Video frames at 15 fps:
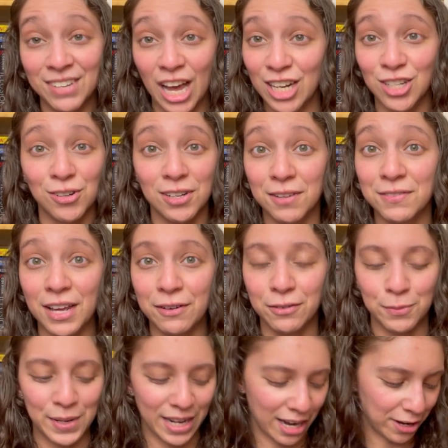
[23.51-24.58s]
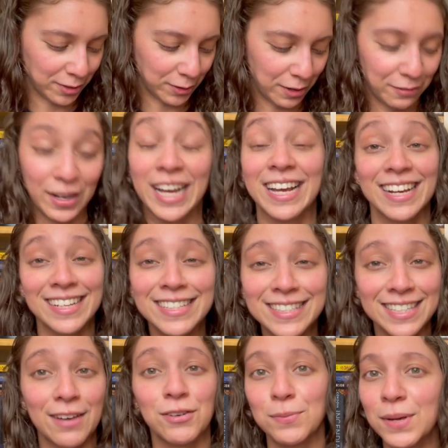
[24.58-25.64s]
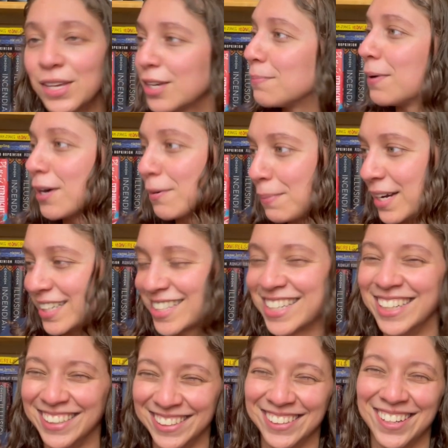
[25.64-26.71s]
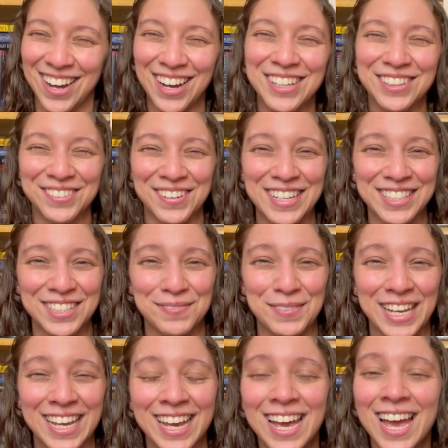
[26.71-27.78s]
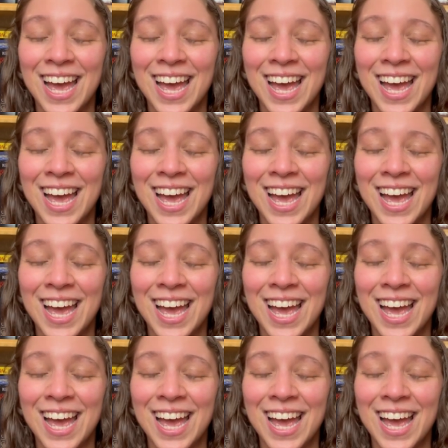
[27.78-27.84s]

I don't love that for me. I also have like seven million bug bites on the rest of me.